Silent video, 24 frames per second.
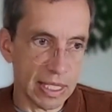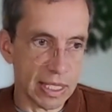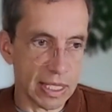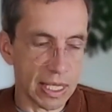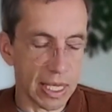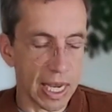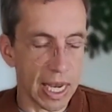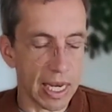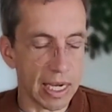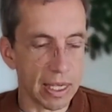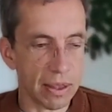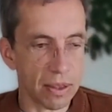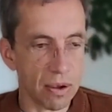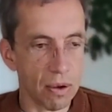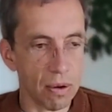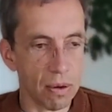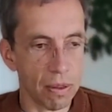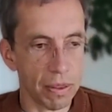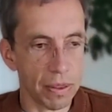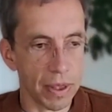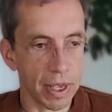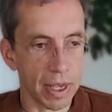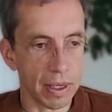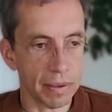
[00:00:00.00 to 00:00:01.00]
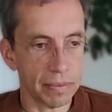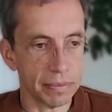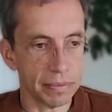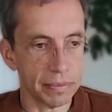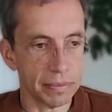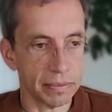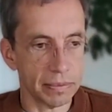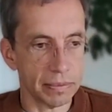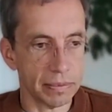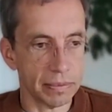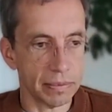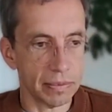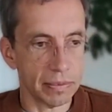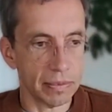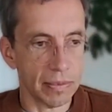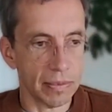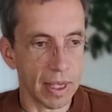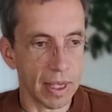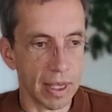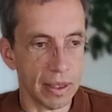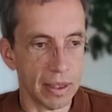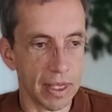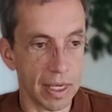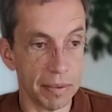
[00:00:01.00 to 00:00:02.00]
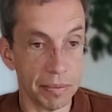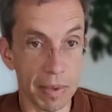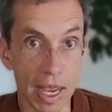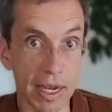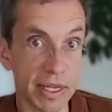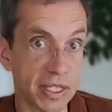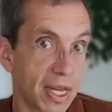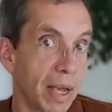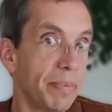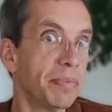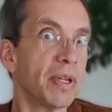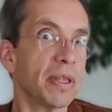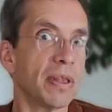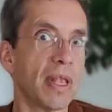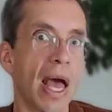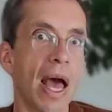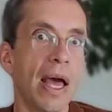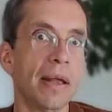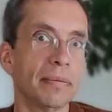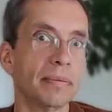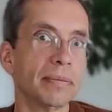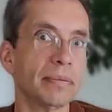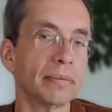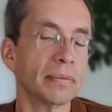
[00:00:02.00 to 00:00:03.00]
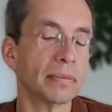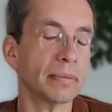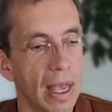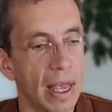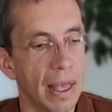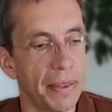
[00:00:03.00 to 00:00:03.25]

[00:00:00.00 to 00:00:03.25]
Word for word: instigating the whole thing, and they accepted that.